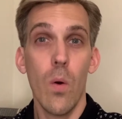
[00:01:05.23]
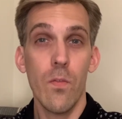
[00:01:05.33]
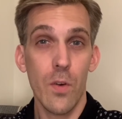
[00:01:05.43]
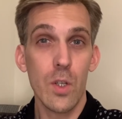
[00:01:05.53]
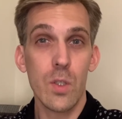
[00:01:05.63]

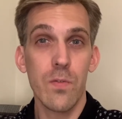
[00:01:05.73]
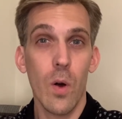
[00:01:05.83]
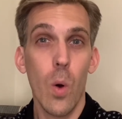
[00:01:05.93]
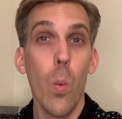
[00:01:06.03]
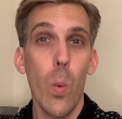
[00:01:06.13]
First of
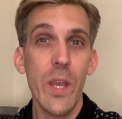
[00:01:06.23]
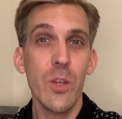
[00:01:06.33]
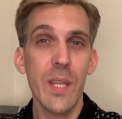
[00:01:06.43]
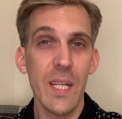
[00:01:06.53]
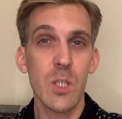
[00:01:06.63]
all, when you
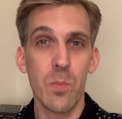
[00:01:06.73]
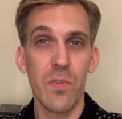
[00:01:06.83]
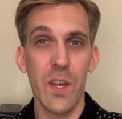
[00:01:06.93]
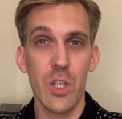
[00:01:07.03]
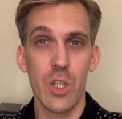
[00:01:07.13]
dance
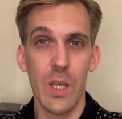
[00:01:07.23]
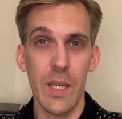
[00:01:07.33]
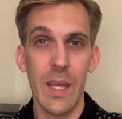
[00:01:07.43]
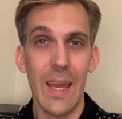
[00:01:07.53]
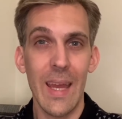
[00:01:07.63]

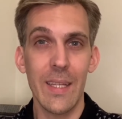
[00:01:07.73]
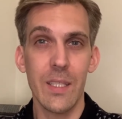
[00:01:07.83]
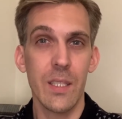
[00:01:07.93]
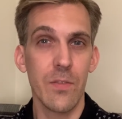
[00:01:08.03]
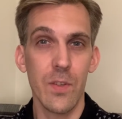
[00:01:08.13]
professionally at
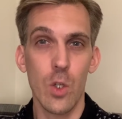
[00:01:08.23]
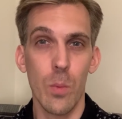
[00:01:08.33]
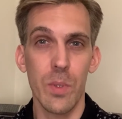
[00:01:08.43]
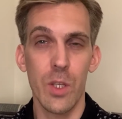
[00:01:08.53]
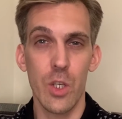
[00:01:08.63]
different
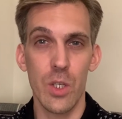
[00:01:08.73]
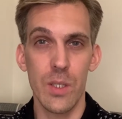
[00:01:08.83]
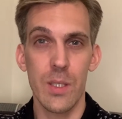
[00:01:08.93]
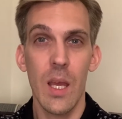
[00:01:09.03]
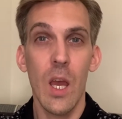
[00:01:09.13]

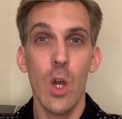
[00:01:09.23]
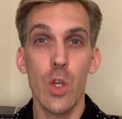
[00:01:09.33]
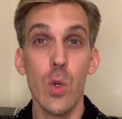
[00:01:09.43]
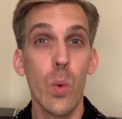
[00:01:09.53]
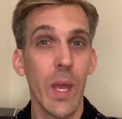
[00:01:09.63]
competitions,
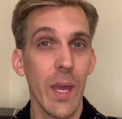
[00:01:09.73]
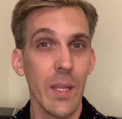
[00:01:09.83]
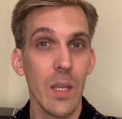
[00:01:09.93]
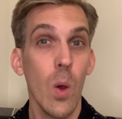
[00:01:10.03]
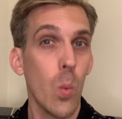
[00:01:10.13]
you
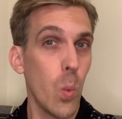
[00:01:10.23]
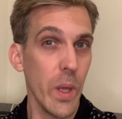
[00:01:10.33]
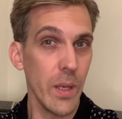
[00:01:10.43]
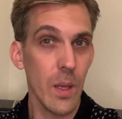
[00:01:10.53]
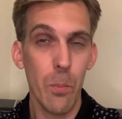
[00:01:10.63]
can
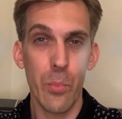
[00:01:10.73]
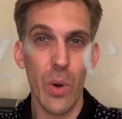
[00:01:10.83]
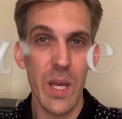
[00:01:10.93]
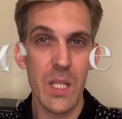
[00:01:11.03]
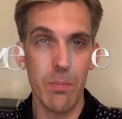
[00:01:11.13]
win
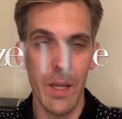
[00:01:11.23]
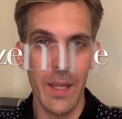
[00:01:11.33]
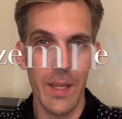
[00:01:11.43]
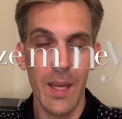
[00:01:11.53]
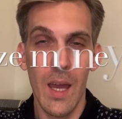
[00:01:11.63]
prize
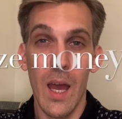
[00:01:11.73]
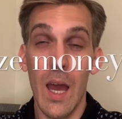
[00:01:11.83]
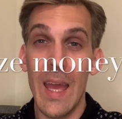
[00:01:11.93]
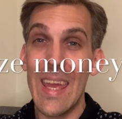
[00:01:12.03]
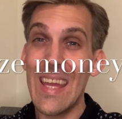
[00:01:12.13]
money.
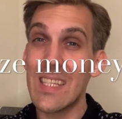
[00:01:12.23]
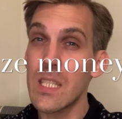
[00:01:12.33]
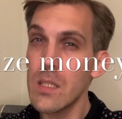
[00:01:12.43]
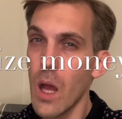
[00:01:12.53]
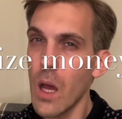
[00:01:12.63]
It's
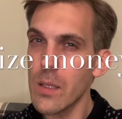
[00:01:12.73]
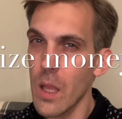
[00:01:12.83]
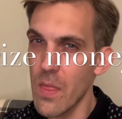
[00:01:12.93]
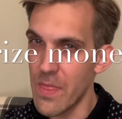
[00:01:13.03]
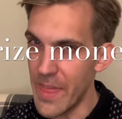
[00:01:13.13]
not
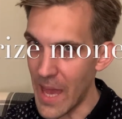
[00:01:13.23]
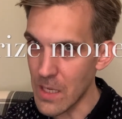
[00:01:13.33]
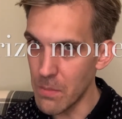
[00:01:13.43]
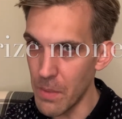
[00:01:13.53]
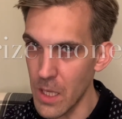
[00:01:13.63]

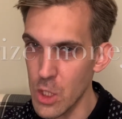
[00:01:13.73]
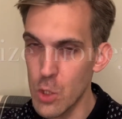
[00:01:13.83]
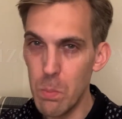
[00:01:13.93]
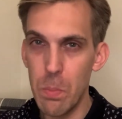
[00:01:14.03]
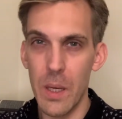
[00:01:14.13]
that much,
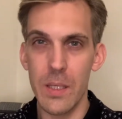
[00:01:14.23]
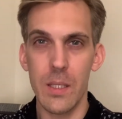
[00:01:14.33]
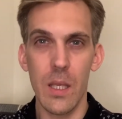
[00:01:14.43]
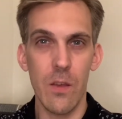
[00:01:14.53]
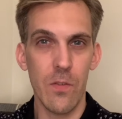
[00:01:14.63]
but
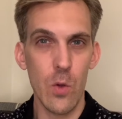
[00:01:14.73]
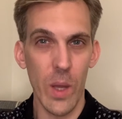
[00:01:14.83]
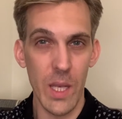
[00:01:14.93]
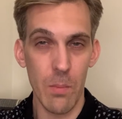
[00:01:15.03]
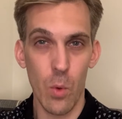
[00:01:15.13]
if you
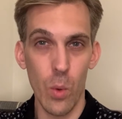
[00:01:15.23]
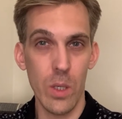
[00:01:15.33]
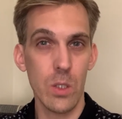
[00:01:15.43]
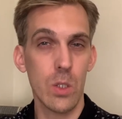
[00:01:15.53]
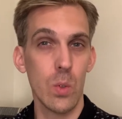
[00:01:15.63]
end up
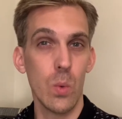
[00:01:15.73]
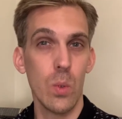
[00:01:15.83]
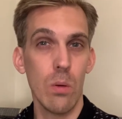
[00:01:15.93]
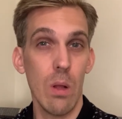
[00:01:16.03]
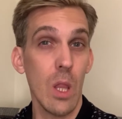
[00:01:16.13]
going to
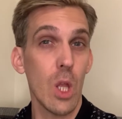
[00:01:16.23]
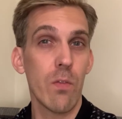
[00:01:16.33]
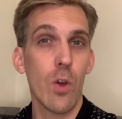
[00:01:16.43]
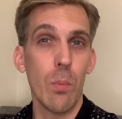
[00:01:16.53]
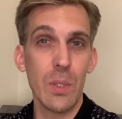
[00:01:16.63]
a lot of
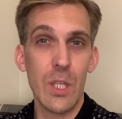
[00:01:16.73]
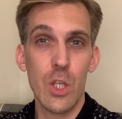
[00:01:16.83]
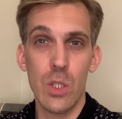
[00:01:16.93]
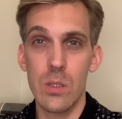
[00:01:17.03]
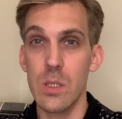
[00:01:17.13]

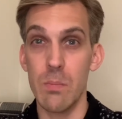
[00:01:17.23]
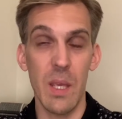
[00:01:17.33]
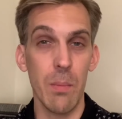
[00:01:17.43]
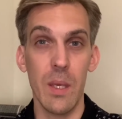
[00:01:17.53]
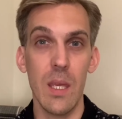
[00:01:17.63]
competitions,
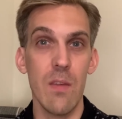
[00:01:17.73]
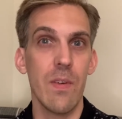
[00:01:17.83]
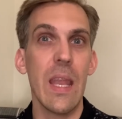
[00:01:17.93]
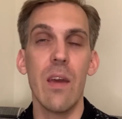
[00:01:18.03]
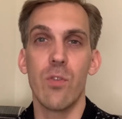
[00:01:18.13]
maybe
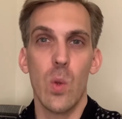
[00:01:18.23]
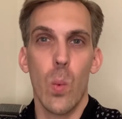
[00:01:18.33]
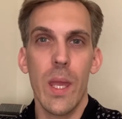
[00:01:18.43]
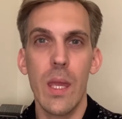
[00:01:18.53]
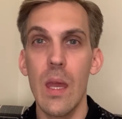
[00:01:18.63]
even every
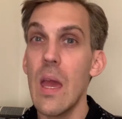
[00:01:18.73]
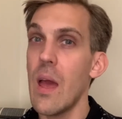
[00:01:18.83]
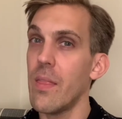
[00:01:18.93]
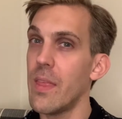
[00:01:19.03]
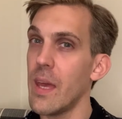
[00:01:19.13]
week,
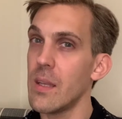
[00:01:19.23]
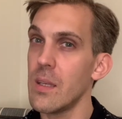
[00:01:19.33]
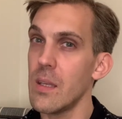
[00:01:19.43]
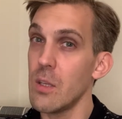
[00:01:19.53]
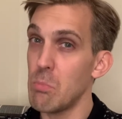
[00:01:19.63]

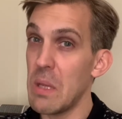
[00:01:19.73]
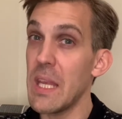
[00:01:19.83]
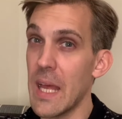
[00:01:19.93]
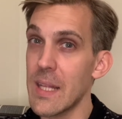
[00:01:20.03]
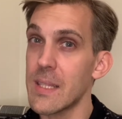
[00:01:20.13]
then it
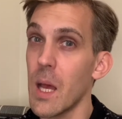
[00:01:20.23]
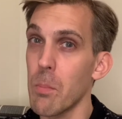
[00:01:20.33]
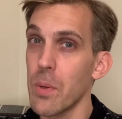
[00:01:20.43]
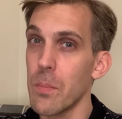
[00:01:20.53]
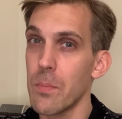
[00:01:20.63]
adds
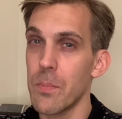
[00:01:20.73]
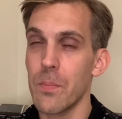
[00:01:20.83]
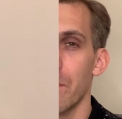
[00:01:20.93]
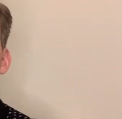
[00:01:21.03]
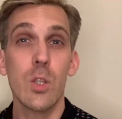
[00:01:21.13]
up.
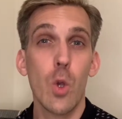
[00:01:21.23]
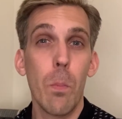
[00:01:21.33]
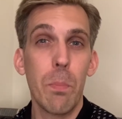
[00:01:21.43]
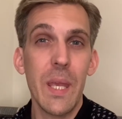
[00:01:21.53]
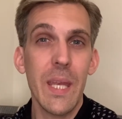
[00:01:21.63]
Besides
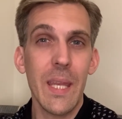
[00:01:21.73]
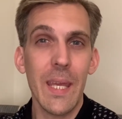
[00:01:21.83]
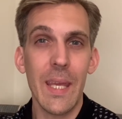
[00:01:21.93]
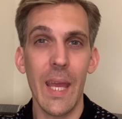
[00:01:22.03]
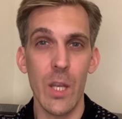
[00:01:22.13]

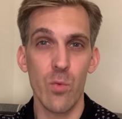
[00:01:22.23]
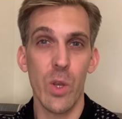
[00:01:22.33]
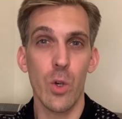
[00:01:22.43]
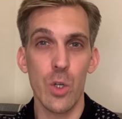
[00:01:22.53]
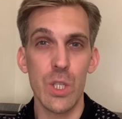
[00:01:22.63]
competing and
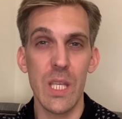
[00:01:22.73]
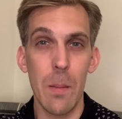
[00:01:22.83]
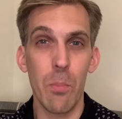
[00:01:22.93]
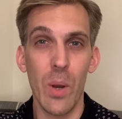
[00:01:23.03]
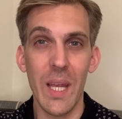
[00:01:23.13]
rehearsing
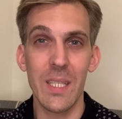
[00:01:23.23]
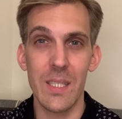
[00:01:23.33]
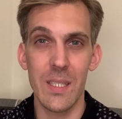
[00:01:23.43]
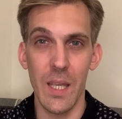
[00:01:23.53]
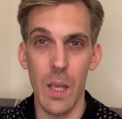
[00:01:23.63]
and
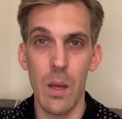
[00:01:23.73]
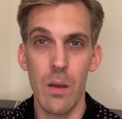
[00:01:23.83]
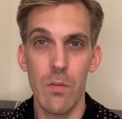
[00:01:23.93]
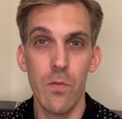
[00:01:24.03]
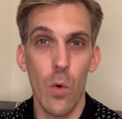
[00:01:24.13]
practicing
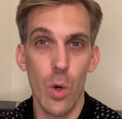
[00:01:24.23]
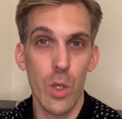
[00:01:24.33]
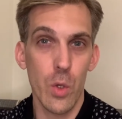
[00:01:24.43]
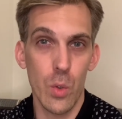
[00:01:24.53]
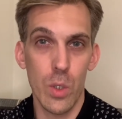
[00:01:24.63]
for
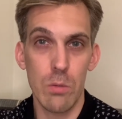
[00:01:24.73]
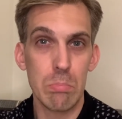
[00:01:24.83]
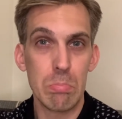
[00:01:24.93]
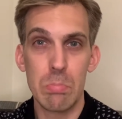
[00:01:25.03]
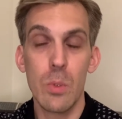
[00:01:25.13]
your
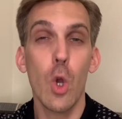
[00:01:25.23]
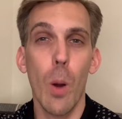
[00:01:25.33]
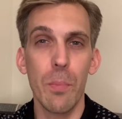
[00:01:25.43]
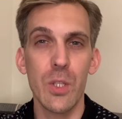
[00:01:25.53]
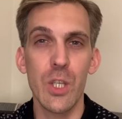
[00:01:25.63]

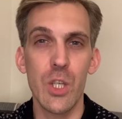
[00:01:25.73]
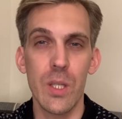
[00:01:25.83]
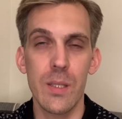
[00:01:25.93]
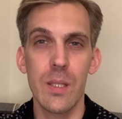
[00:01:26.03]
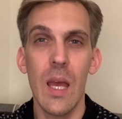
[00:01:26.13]

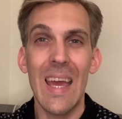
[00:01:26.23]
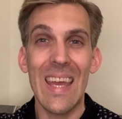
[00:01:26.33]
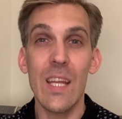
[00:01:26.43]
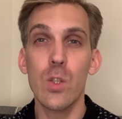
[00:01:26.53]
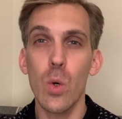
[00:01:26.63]
competitions,
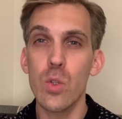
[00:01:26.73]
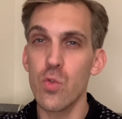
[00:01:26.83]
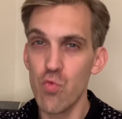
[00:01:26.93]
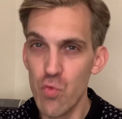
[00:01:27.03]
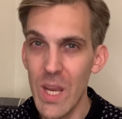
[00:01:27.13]
it's also
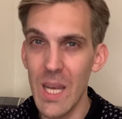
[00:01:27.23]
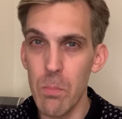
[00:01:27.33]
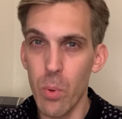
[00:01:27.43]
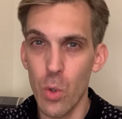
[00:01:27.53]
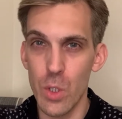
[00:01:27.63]
really
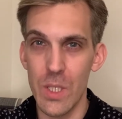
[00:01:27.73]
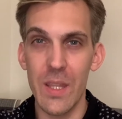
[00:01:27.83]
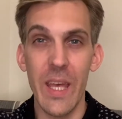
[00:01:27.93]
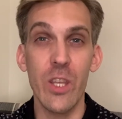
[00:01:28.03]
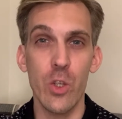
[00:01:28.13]
important
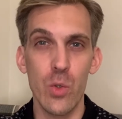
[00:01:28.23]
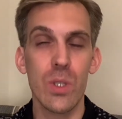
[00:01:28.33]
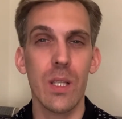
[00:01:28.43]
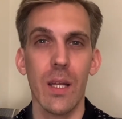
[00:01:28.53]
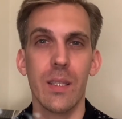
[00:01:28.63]
that you
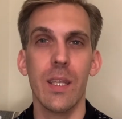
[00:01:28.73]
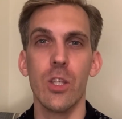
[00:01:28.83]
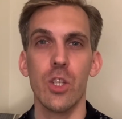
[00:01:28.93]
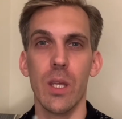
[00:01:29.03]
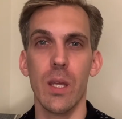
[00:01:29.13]
start
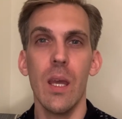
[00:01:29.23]
teaching.